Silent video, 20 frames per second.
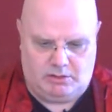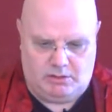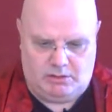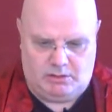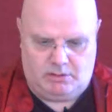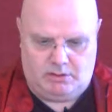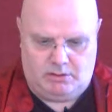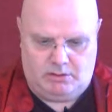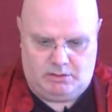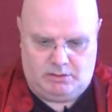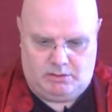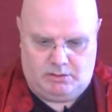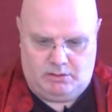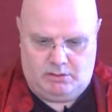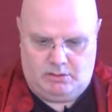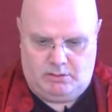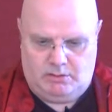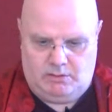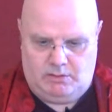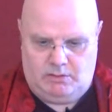
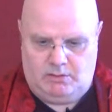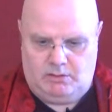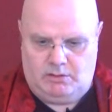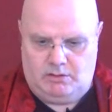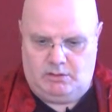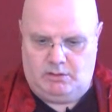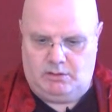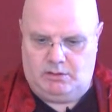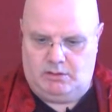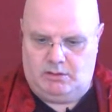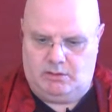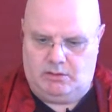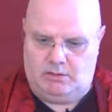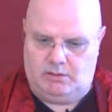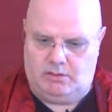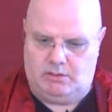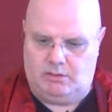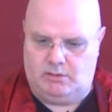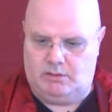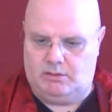
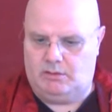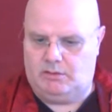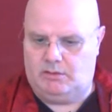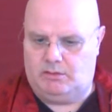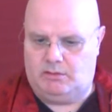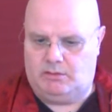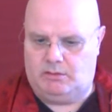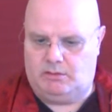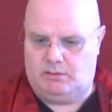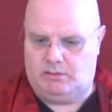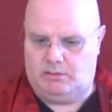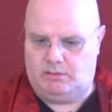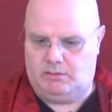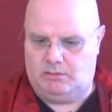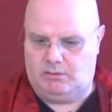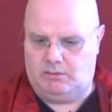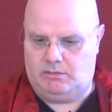(no one is talking)